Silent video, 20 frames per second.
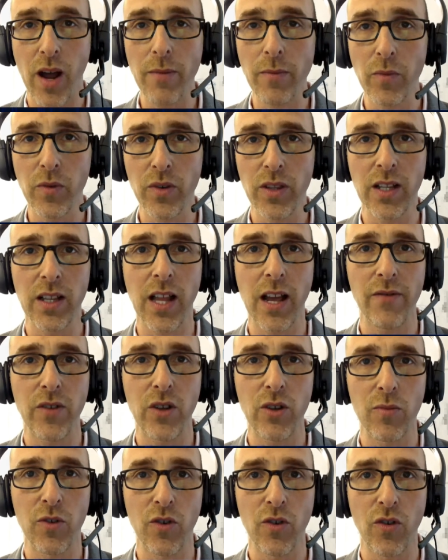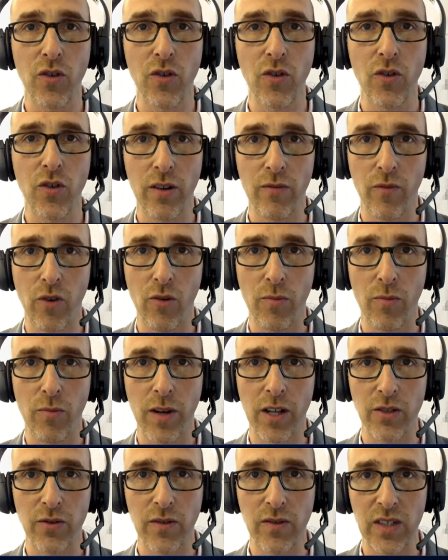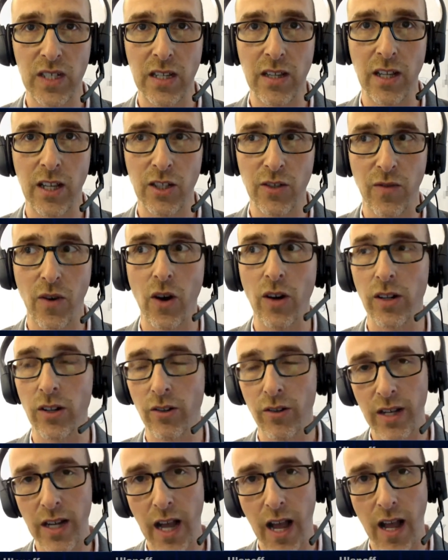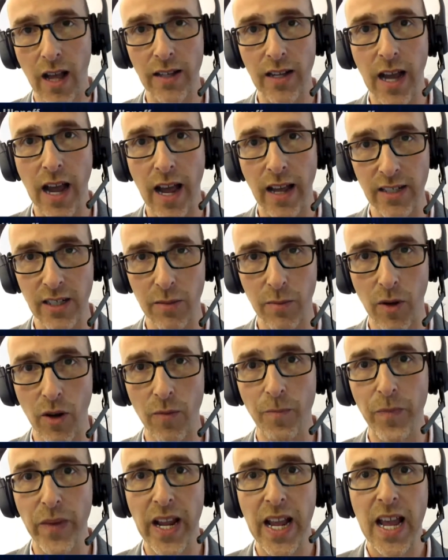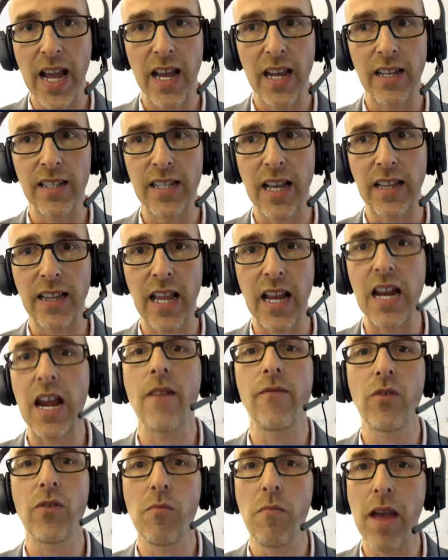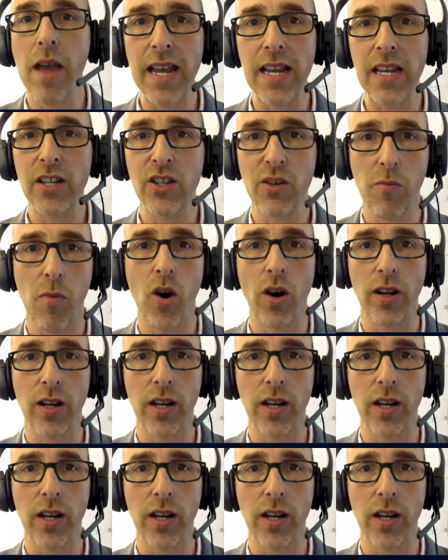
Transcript: the problem with a lot of humanoid humanoid robots we've seen thus far, including Honda Asimo, is that they never make it to